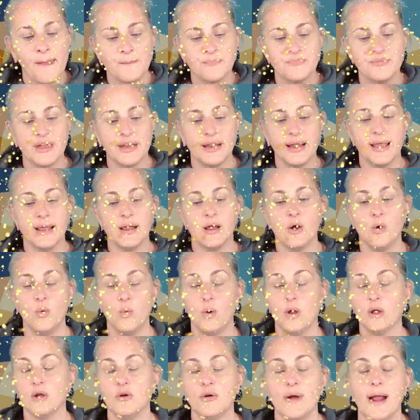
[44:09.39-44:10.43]
Then I go,
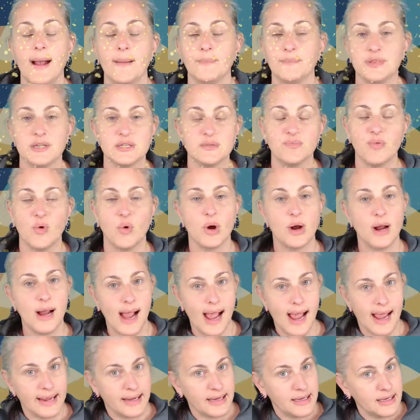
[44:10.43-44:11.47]
well, crap, this poor
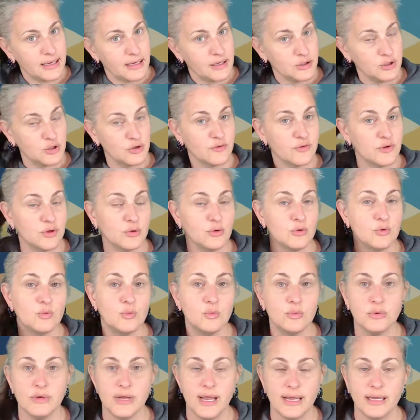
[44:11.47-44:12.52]
guy, he interviewed
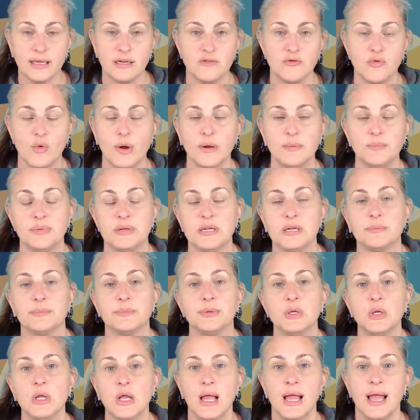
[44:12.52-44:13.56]
-1
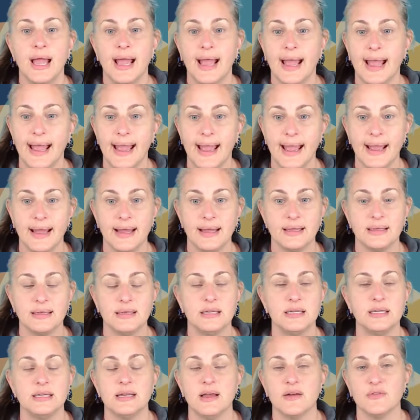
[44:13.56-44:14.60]
people and
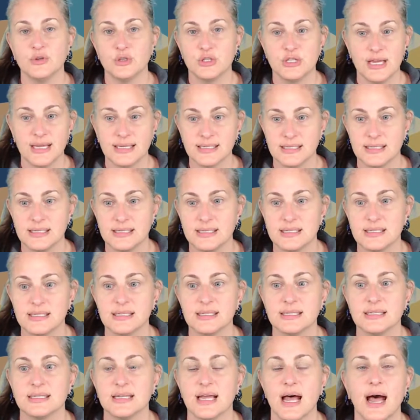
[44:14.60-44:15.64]
he never tested his
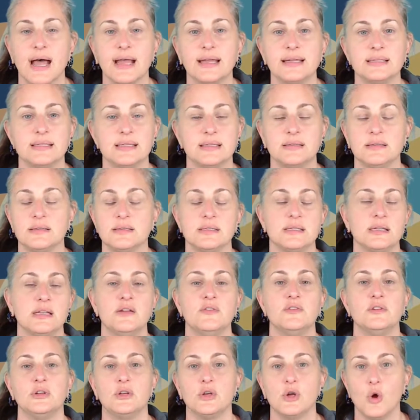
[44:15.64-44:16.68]
designs. And does he
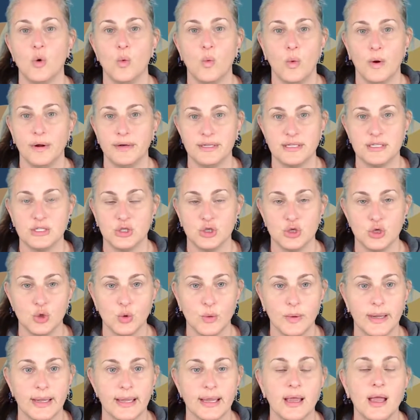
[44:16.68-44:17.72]
even know what he's
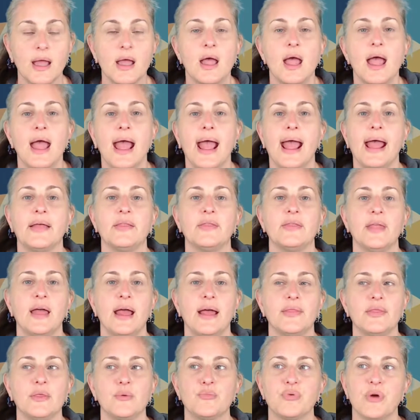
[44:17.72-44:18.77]
doing? And
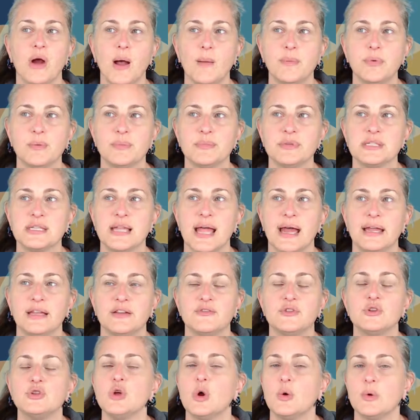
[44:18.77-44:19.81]
the problem is that if
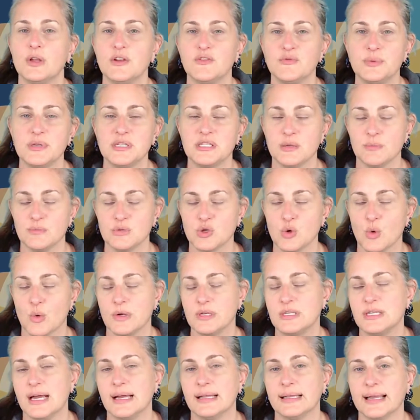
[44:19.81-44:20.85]
you don't give me some
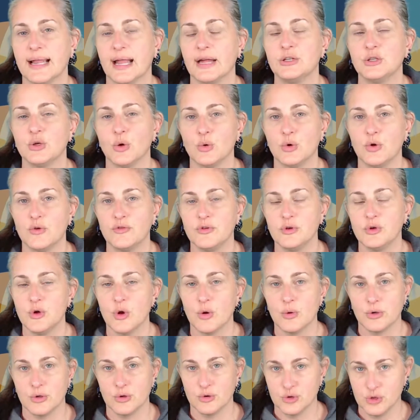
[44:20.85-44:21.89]
storytelling, I don't know if you know
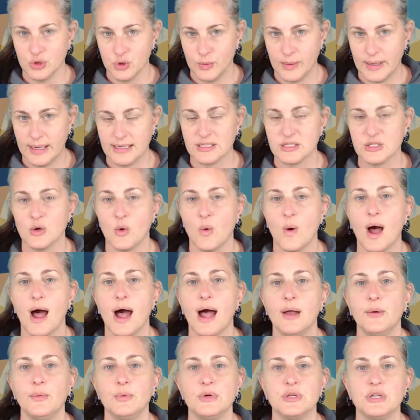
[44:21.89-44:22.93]
what you're doing. So
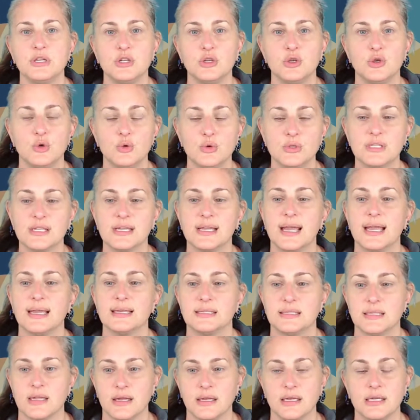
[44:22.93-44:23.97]
I would use the case
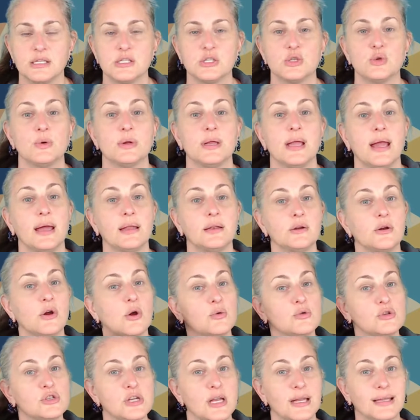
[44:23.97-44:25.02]
studies to, again, go
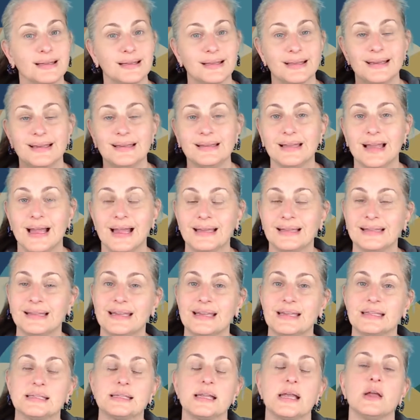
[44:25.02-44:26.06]
gently and lightly
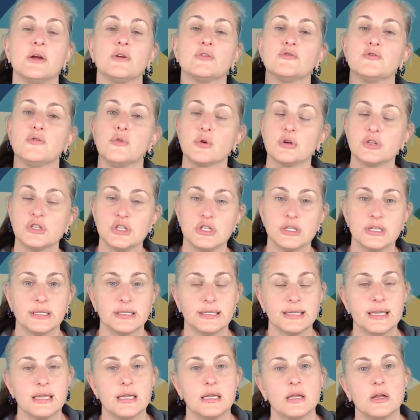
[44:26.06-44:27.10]
and say,
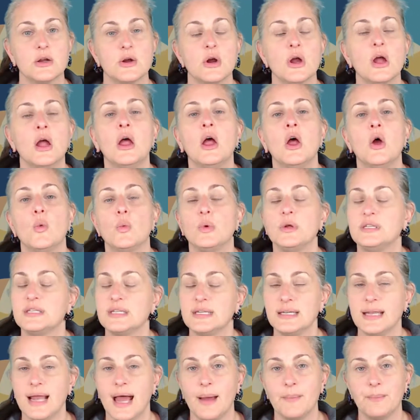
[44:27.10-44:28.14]
unfortunately here, we
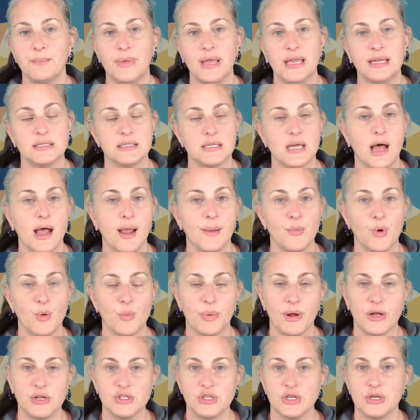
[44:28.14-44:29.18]
did not make time or
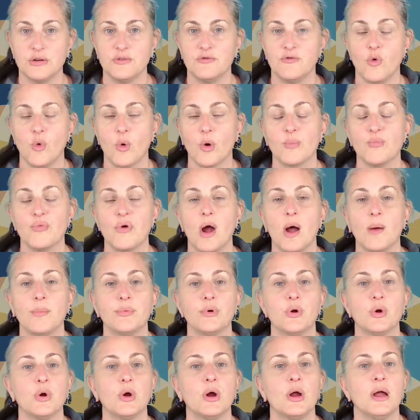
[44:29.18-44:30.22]
budget for
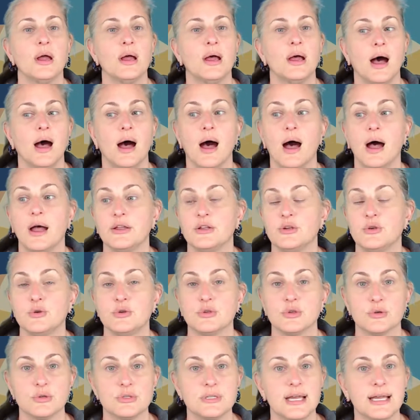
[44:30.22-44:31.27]
proper
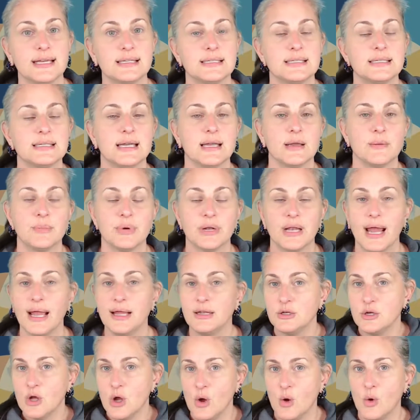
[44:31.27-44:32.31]
user testing. But I
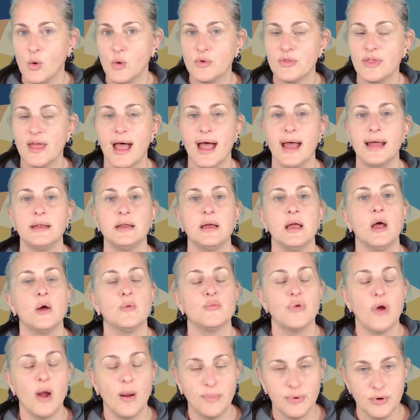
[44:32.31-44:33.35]
know that
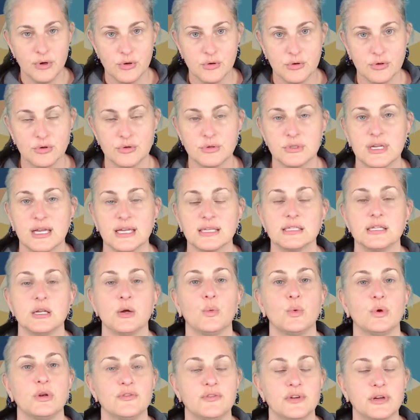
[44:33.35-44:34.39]
proper user testing
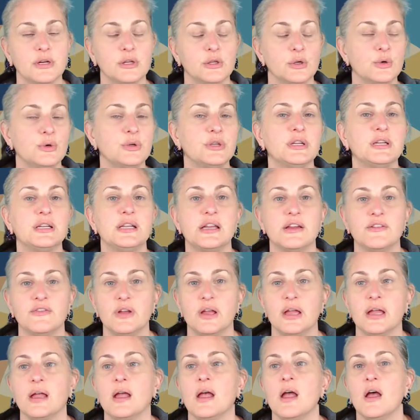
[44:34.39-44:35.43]
would have included
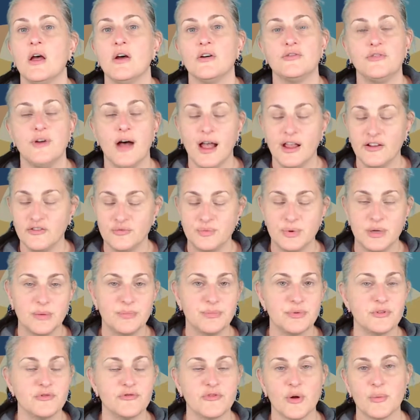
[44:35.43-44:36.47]
giving 5
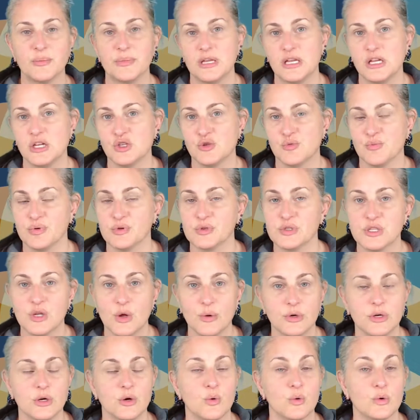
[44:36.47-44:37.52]
people from each
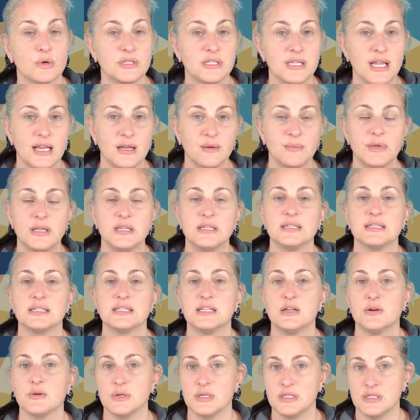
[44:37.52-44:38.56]
persona or segment a
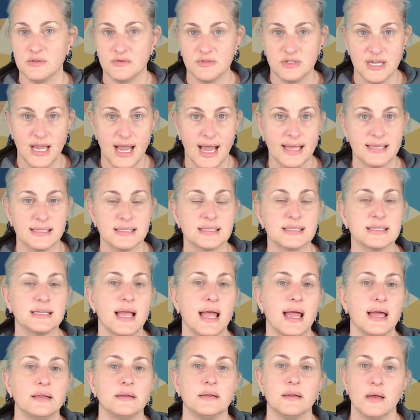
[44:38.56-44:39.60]
series of tasks
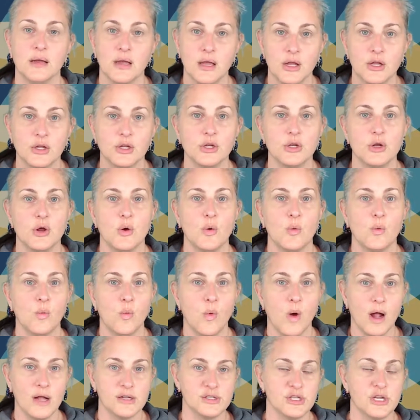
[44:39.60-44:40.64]
and,
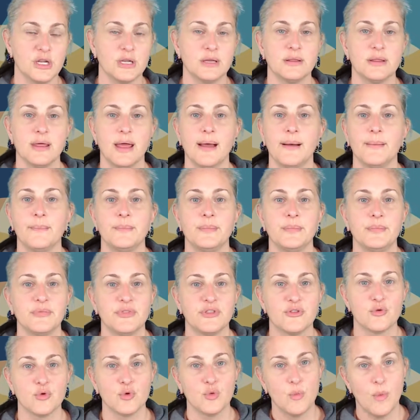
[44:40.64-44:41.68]
watching them
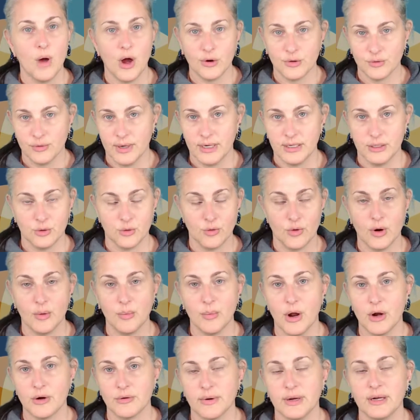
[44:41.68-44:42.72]
through moderated or
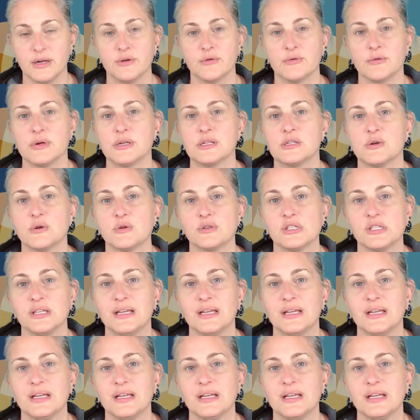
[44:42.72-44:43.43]
unmoderated research.